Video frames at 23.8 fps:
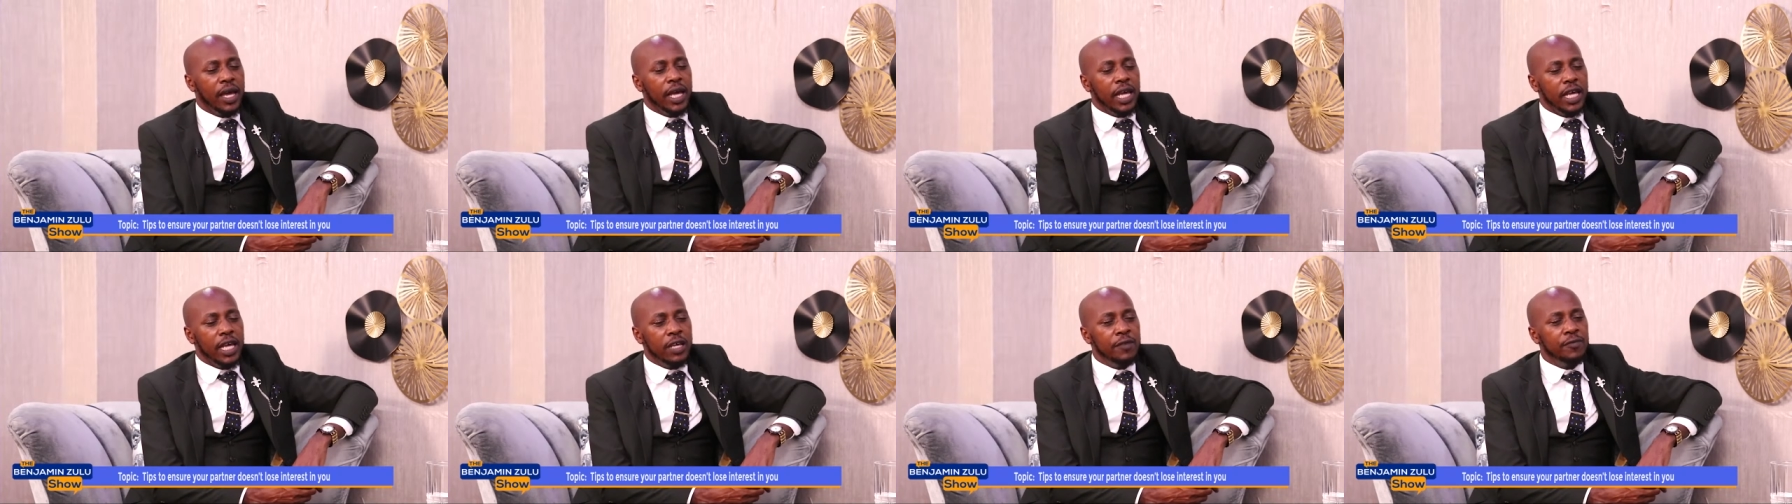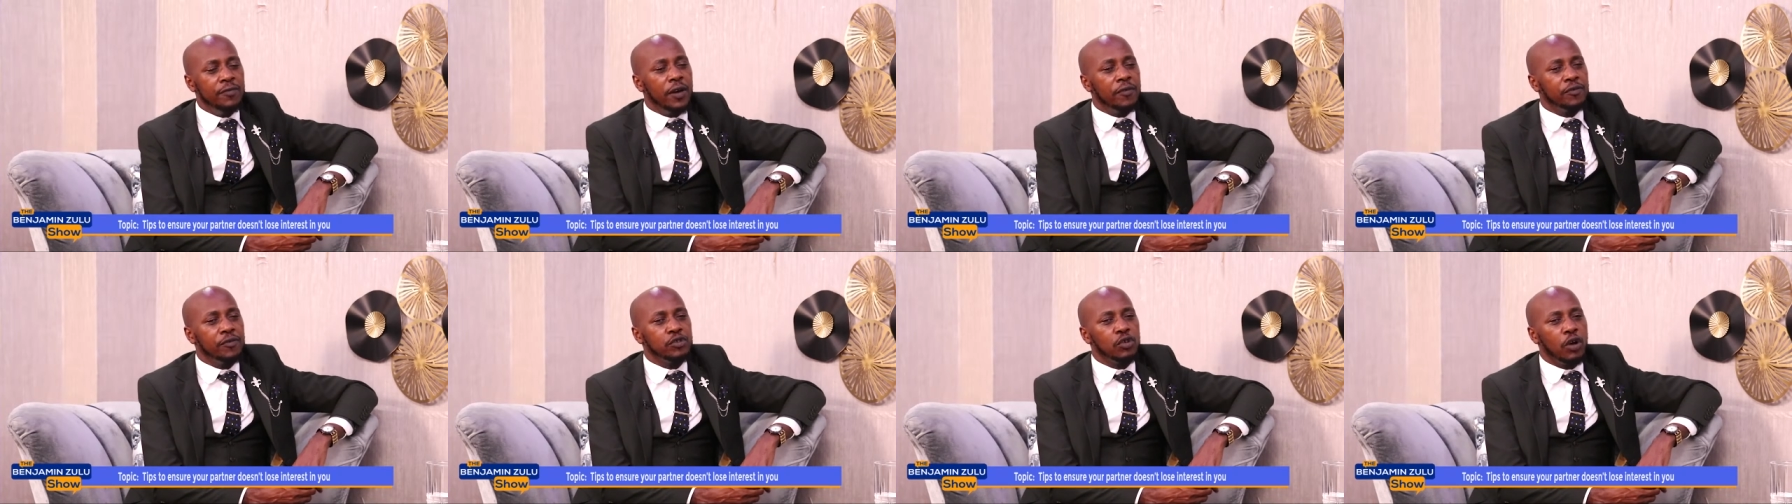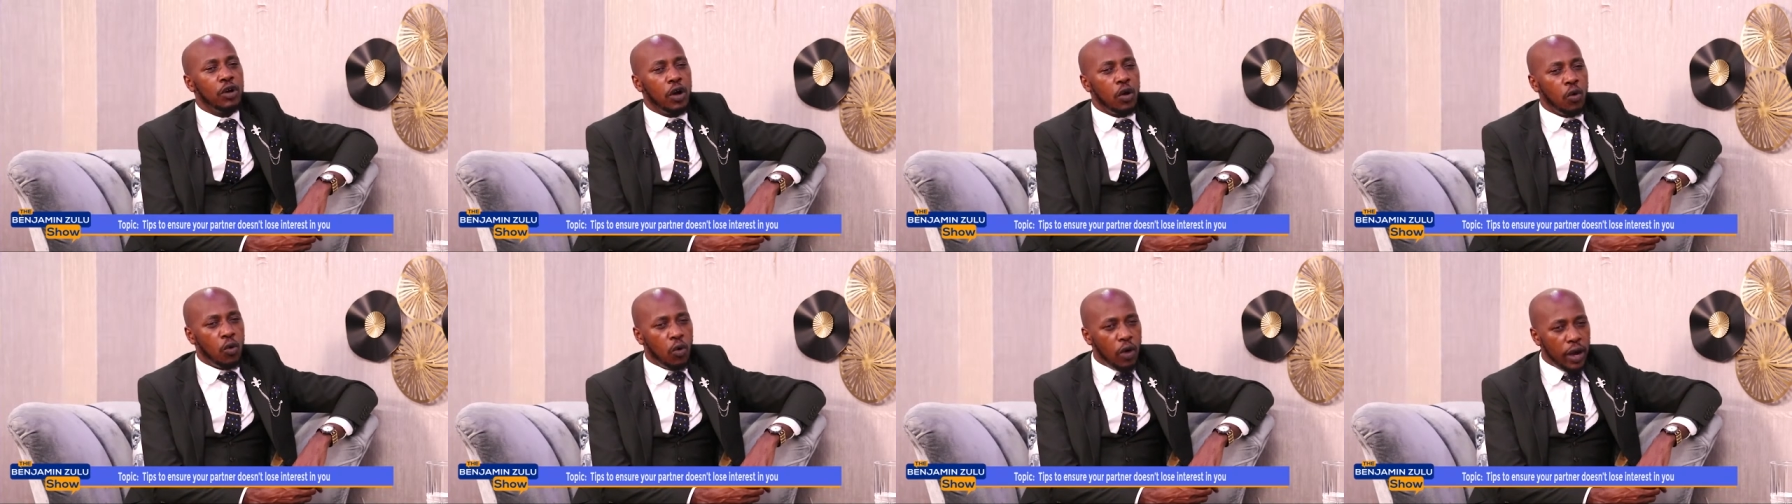If you have to
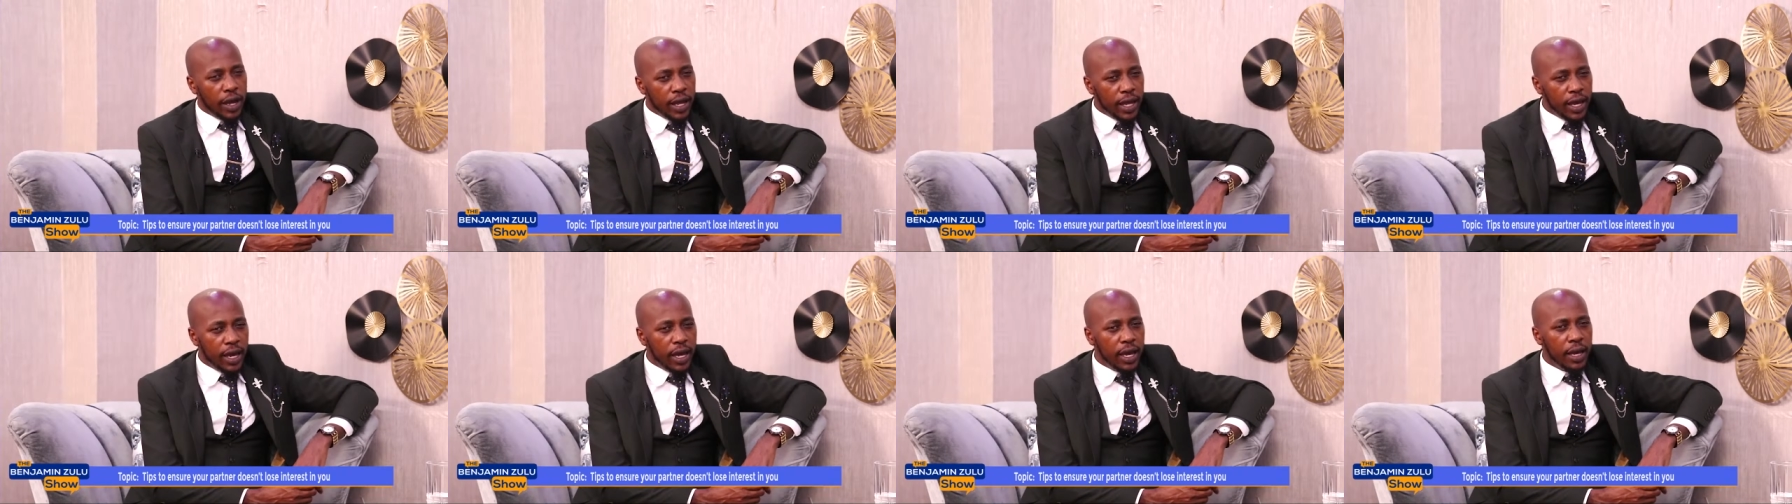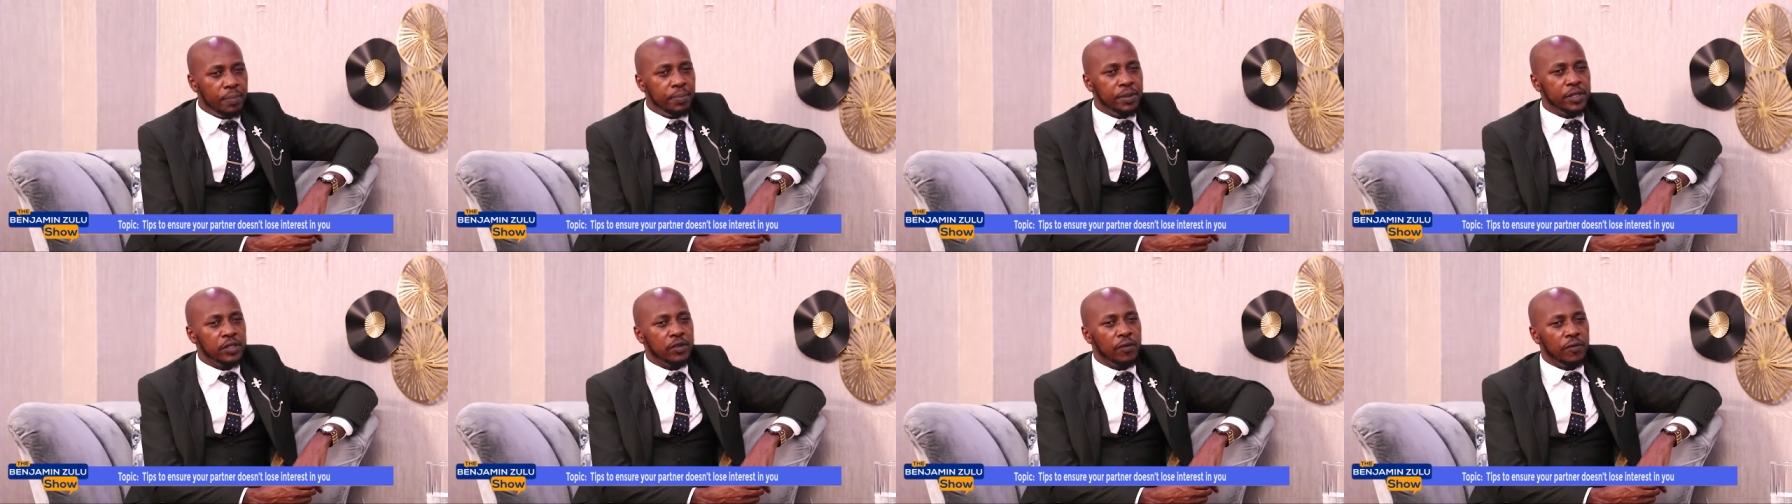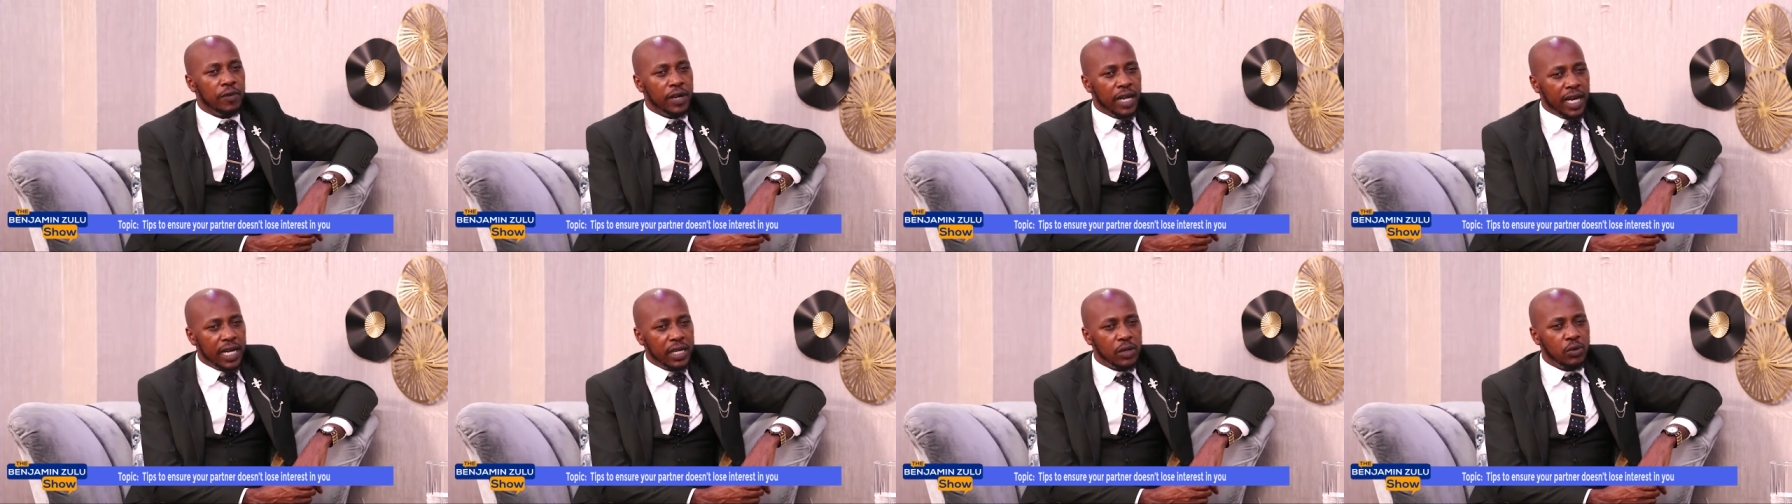acquire a piece of
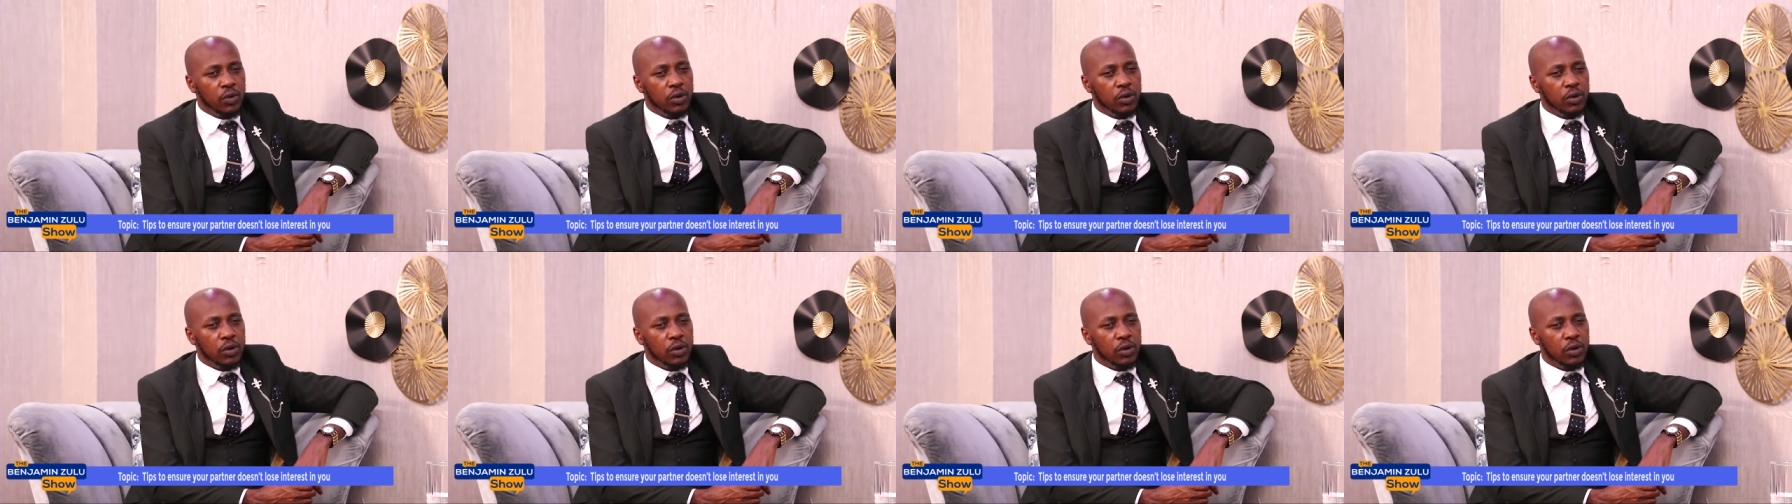land,